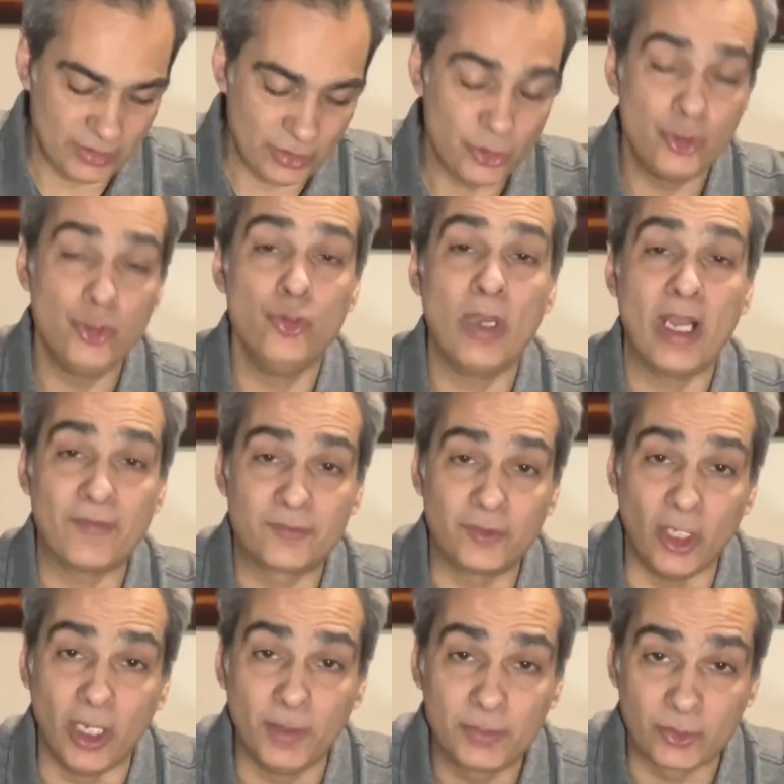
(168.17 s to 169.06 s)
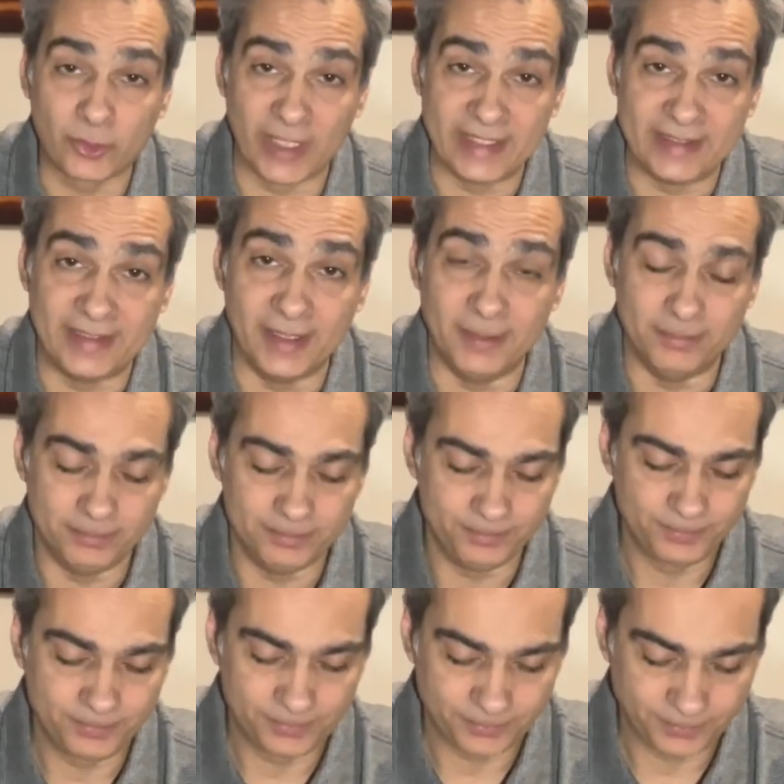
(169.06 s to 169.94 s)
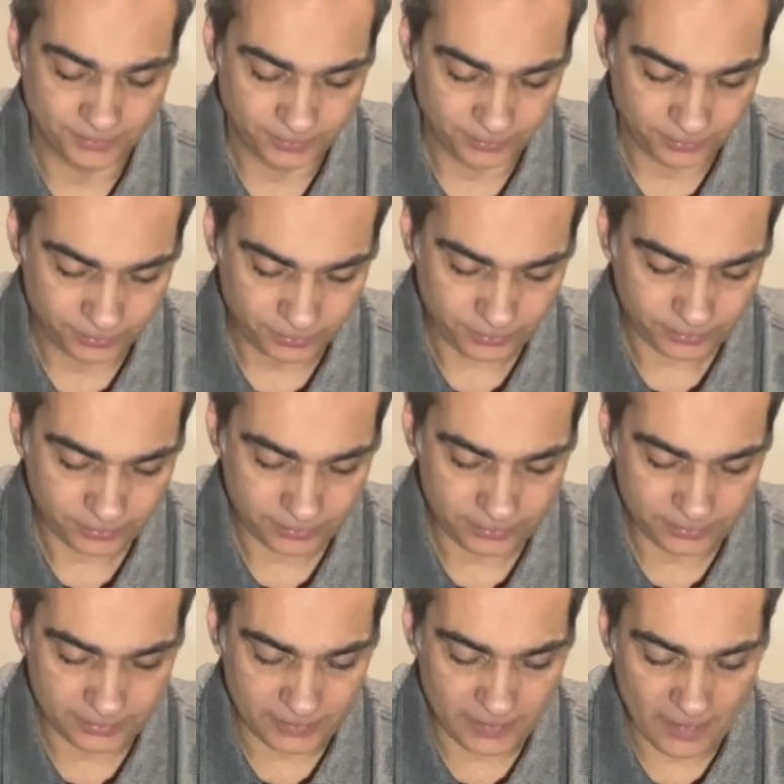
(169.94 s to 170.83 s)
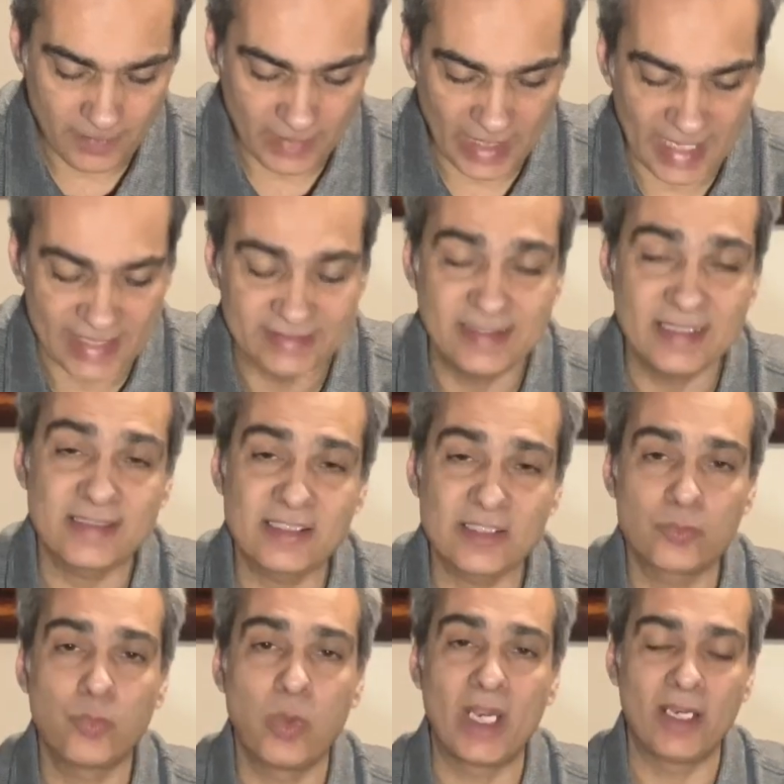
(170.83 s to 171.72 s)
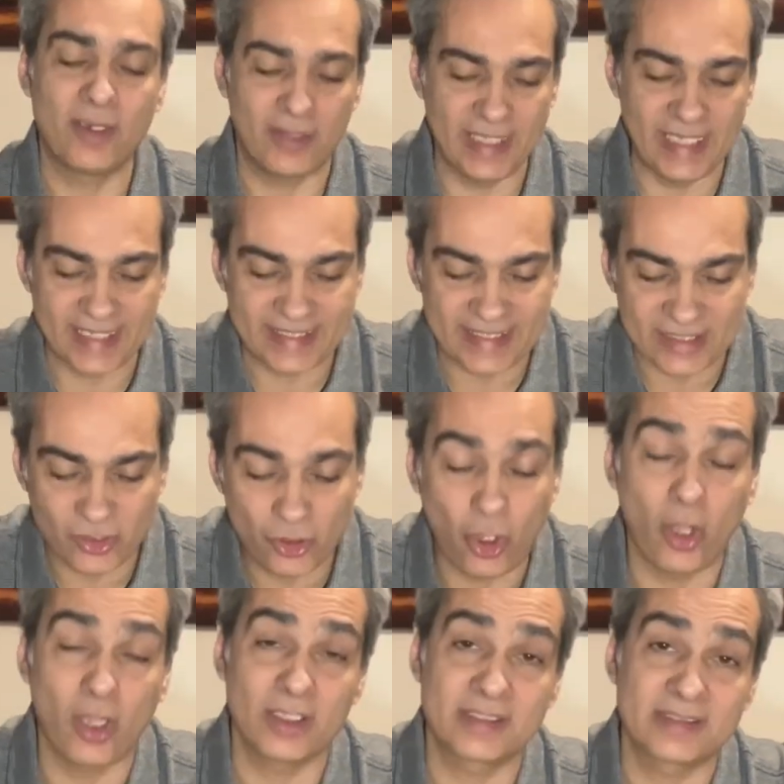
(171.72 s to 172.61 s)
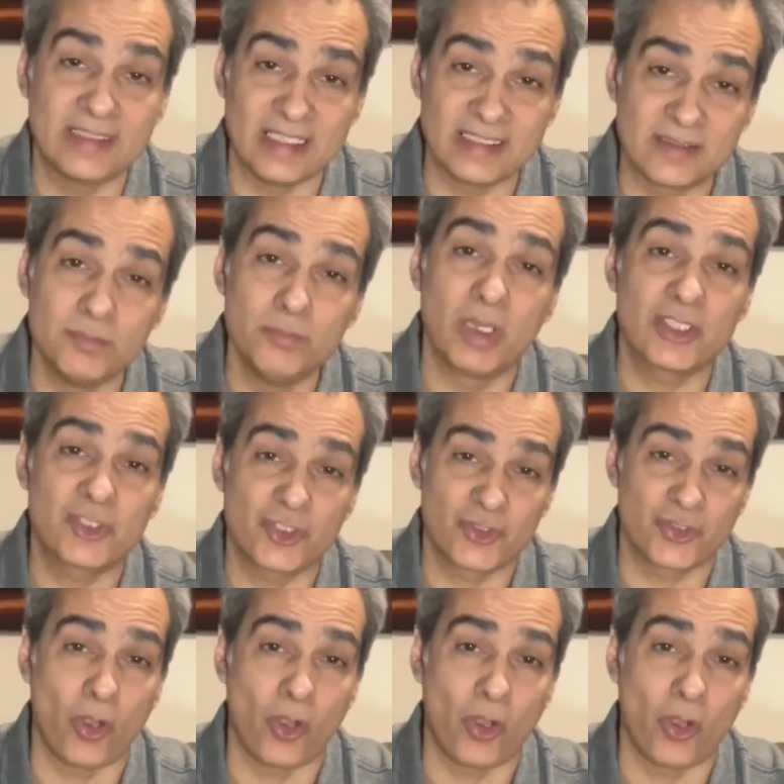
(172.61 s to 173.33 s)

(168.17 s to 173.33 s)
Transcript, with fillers: you have to upgrade them. And this is where it can cost as much as a